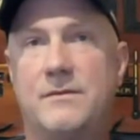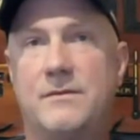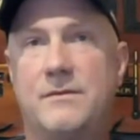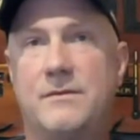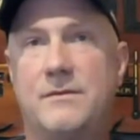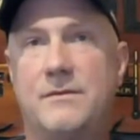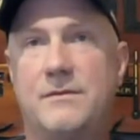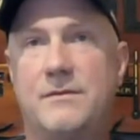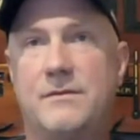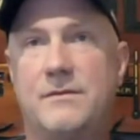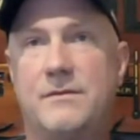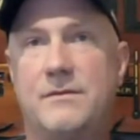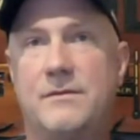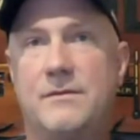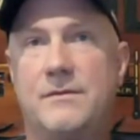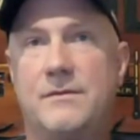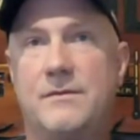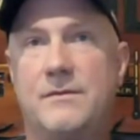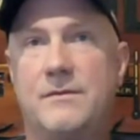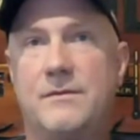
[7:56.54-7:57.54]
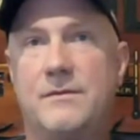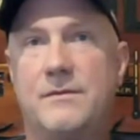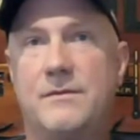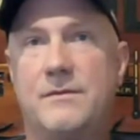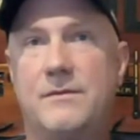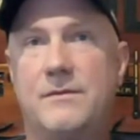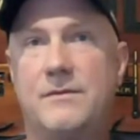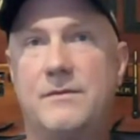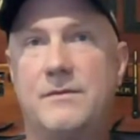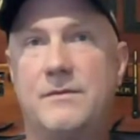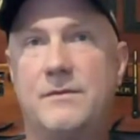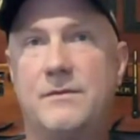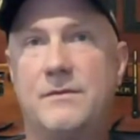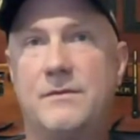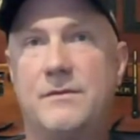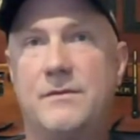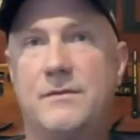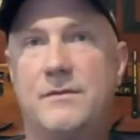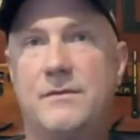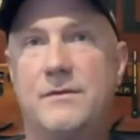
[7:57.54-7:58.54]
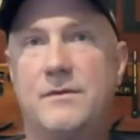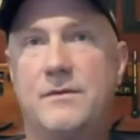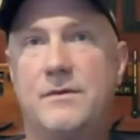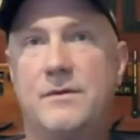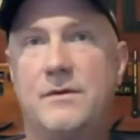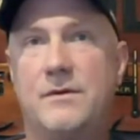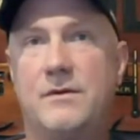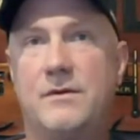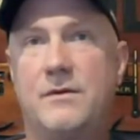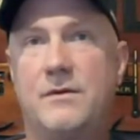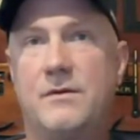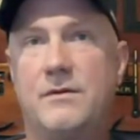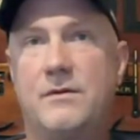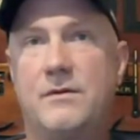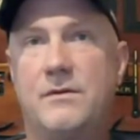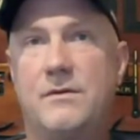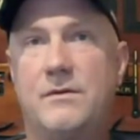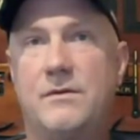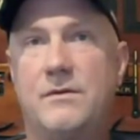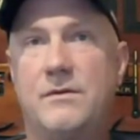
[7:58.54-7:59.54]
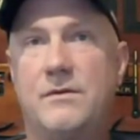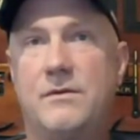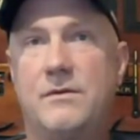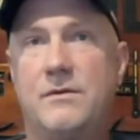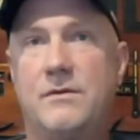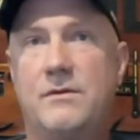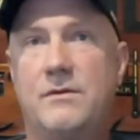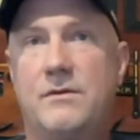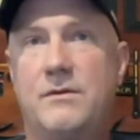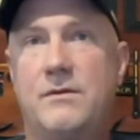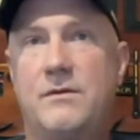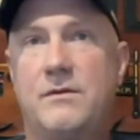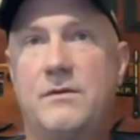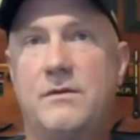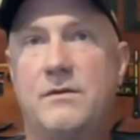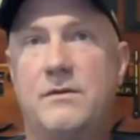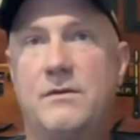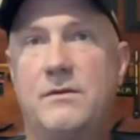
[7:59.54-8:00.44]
No words are spoken by the person on screen.